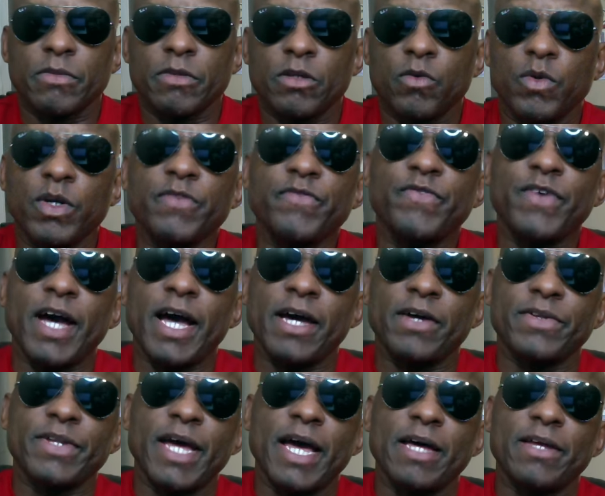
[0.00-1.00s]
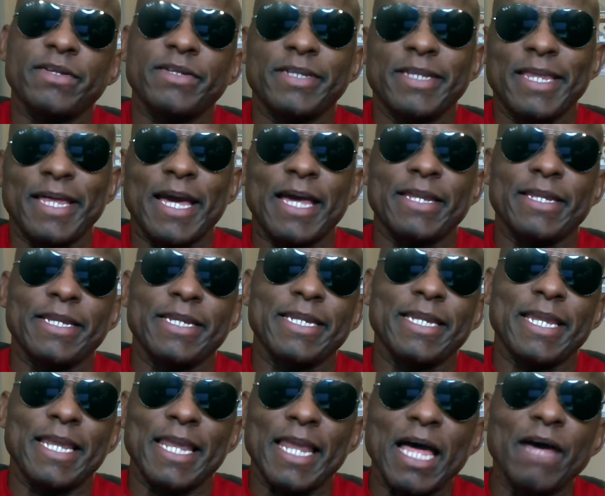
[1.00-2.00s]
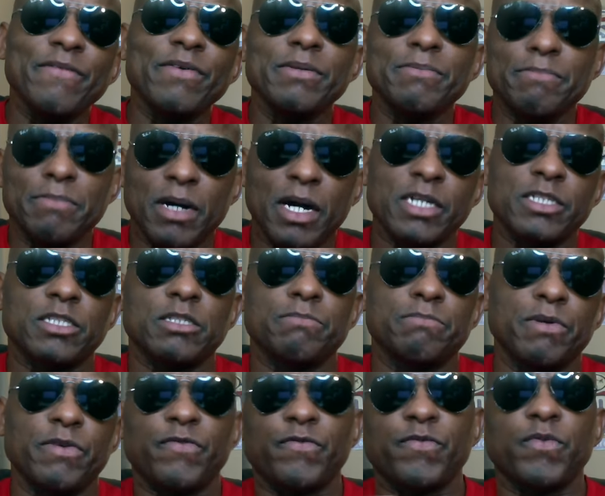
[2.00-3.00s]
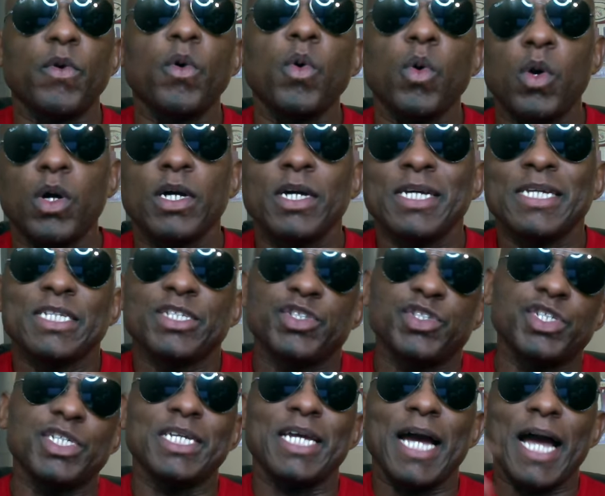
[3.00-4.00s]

We found out that 11 months before she